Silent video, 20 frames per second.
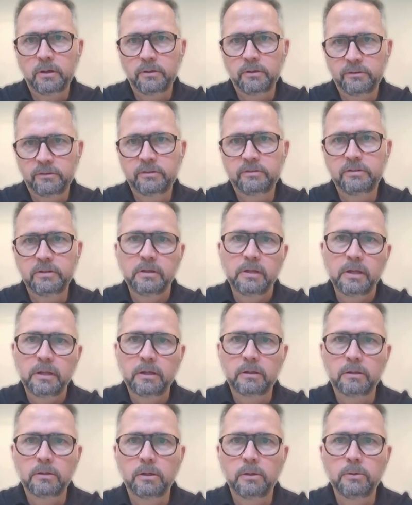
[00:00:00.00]
a 60-day
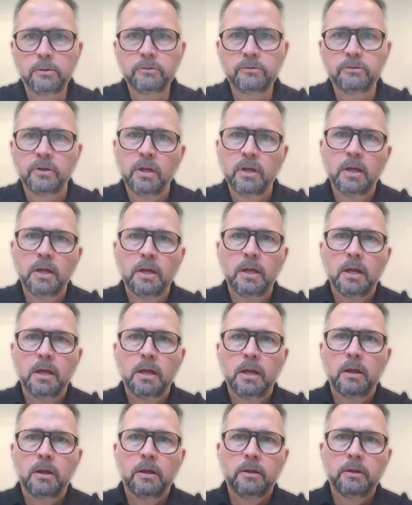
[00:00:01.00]
close.
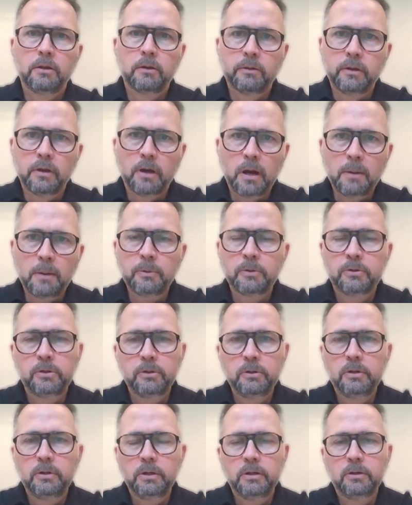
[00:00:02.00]
The
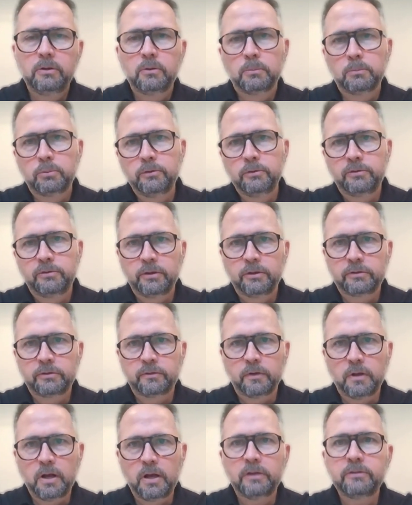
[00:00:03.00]
opportunity to improve sales
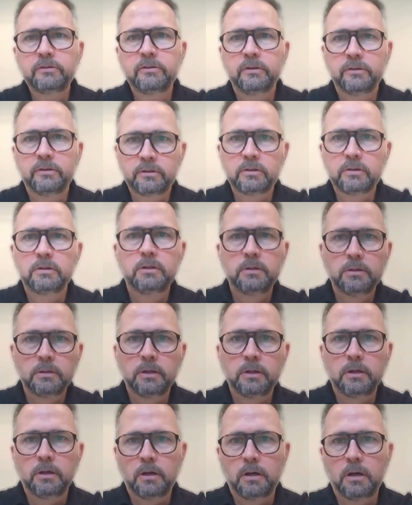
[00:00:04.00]
velocity is
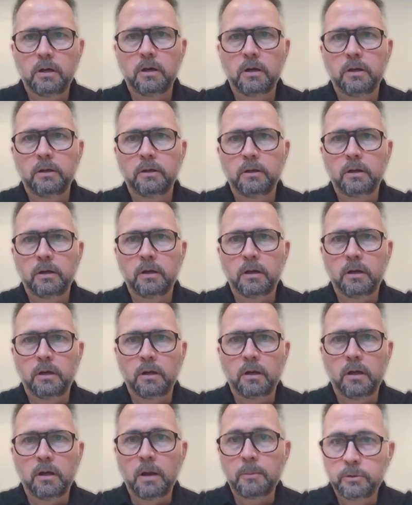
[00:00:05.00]
clearly on
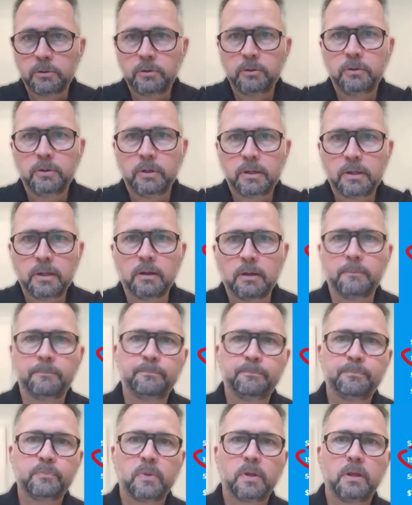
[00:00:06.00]
opportunity count.
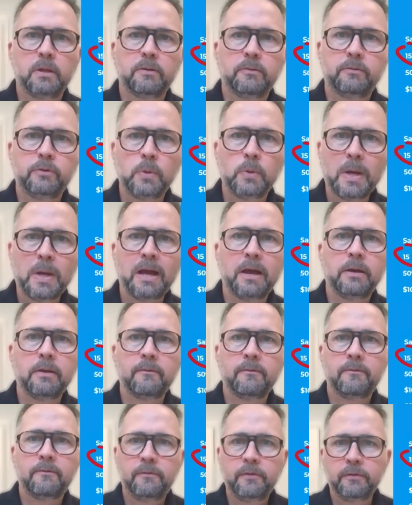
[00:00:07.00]
If you
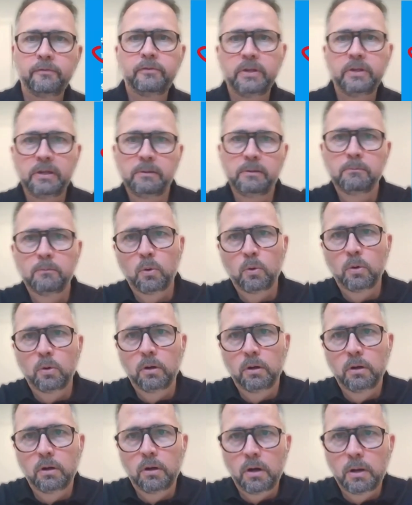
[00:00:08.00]
had 15
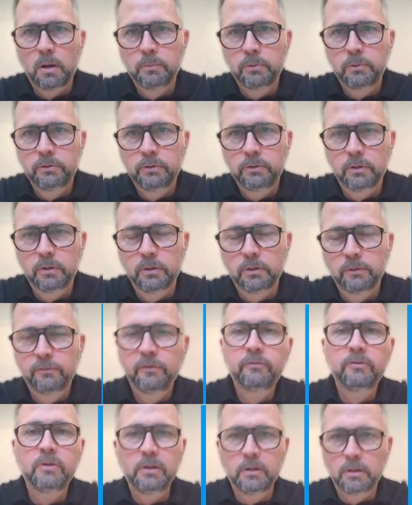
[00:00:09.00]

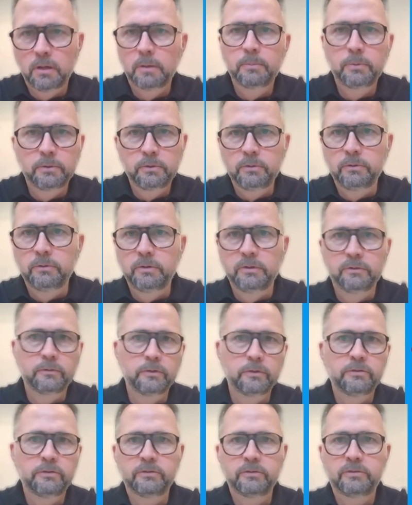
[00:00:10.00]
opportunities
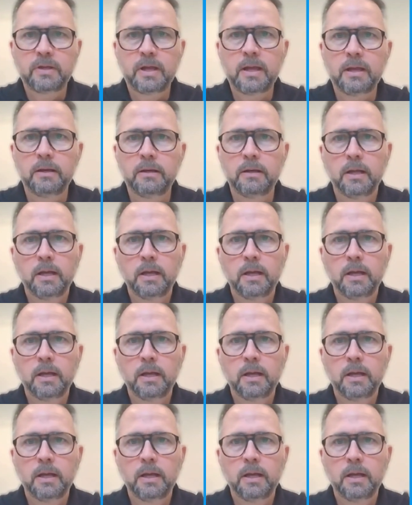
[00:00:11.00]
versus 10,